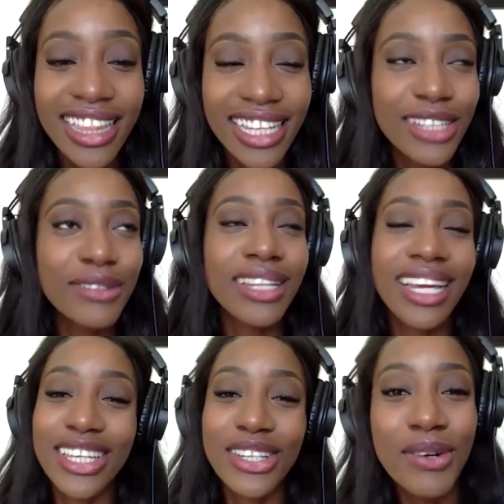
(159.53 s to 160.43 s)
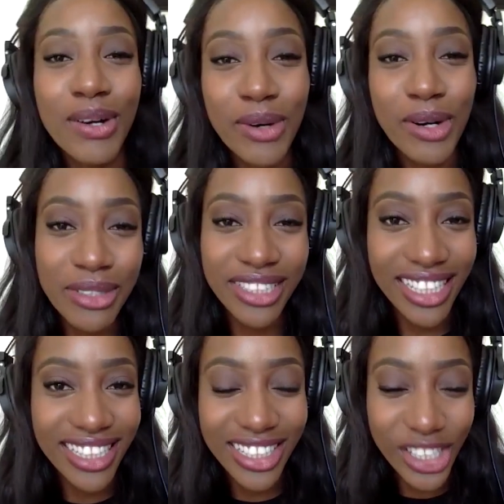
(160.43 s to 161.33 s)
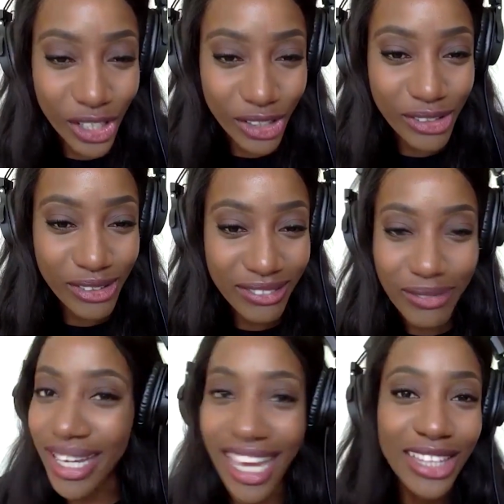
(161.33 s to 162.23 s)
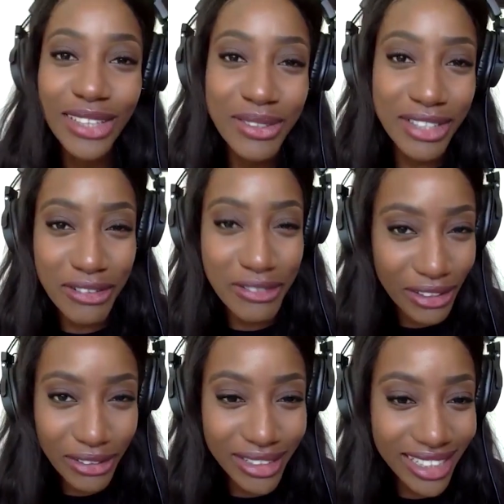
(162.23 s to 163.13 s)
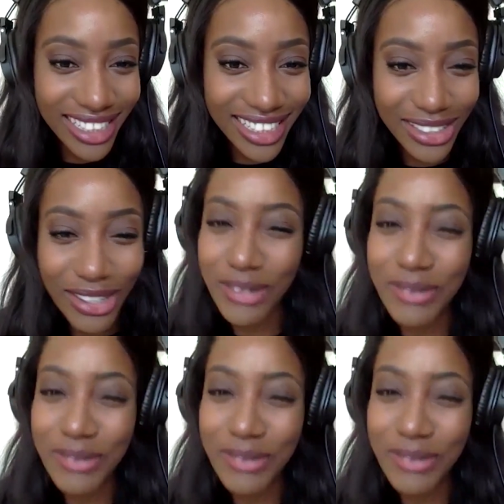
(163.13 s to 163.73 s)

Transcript: think they were like, you know what, we're almost done the show. We can't lose our followers. So